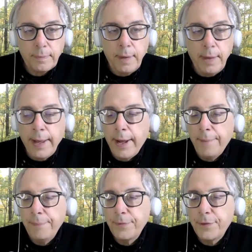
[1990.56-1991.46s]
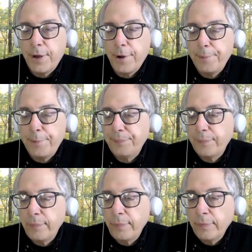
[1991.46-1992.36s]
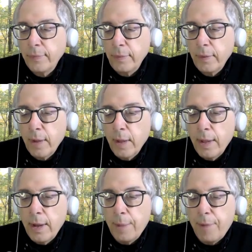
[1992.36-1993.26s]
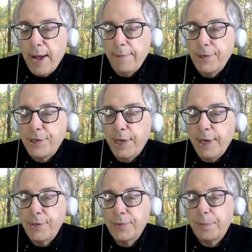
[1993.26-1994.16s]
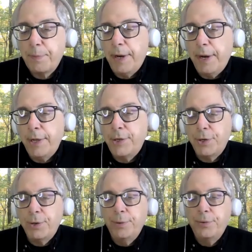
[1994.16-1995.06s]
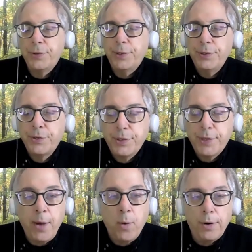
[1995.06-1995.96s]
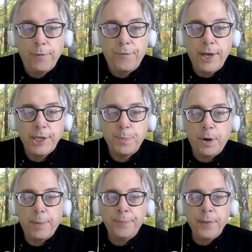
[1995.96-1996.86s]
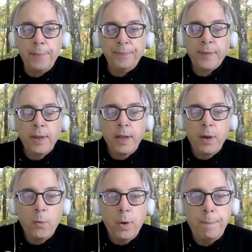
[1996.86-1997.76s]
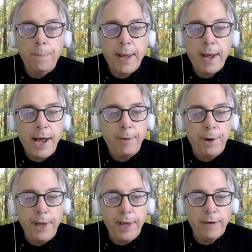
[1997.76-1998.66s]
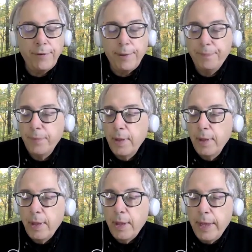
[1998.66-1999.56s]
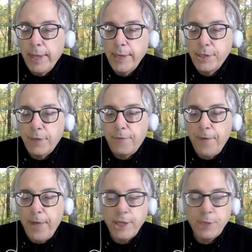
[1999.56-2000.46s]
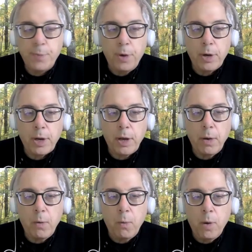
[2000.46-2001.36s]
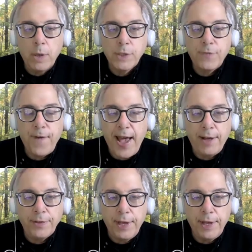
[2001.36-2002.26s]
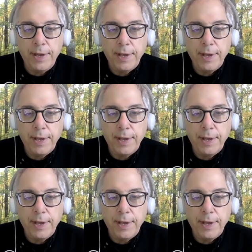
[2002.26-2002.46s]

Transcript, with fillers: Yeah. So, you know, privacy has been an issue since day one on Facebook. One big irony of it is that Facebook was founded